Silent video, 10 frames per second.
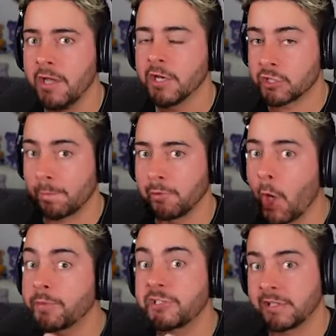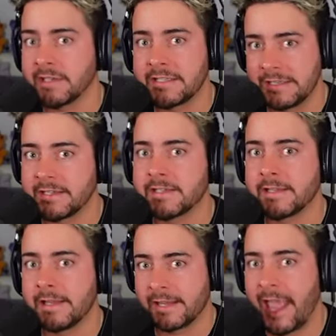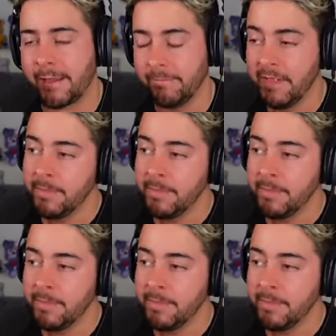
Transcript: because the Blob still exists in the game.